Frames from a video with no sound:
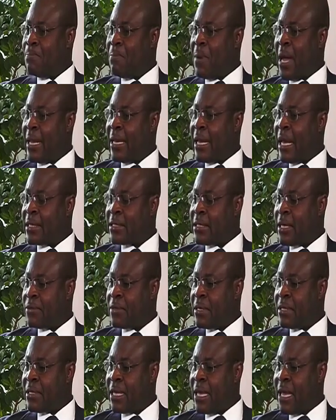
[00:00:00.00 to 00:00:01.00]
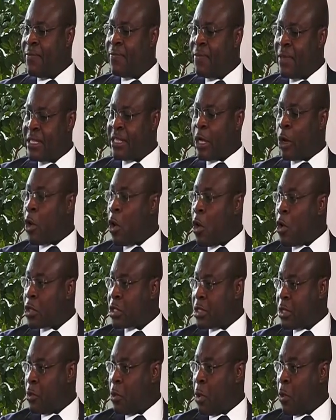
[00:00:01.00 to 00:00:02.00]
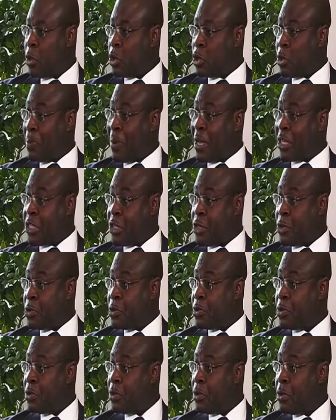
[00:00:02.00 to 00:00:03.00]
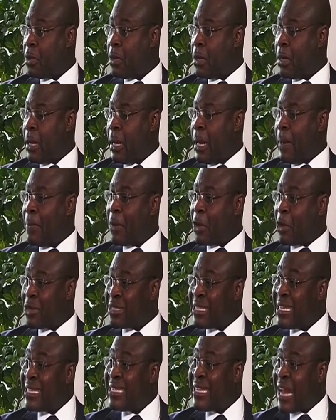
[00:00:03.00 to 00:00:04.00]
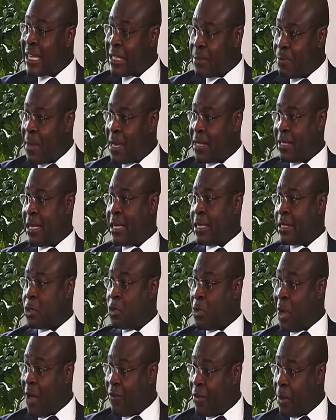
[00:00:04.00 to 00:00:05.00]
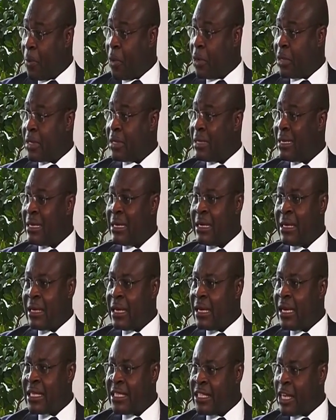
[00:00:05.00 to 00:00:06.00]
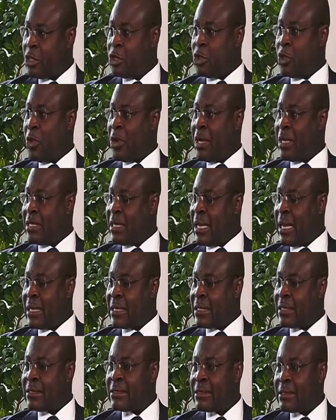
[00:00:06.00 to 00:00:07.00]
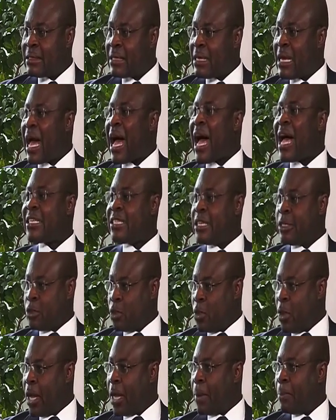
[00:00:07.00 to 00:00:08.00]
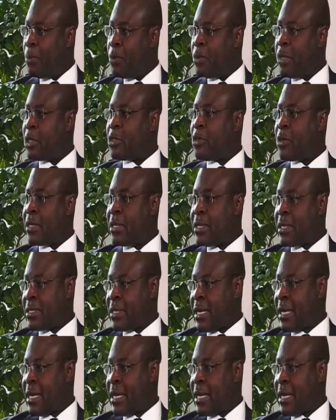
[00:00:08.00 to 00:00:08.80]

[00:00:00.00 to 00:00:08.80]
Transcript: bind ourselves and say, if this is the course we want to pursue, because it does make sense to everybody, then let's just do it and, as it were, put the talking aside.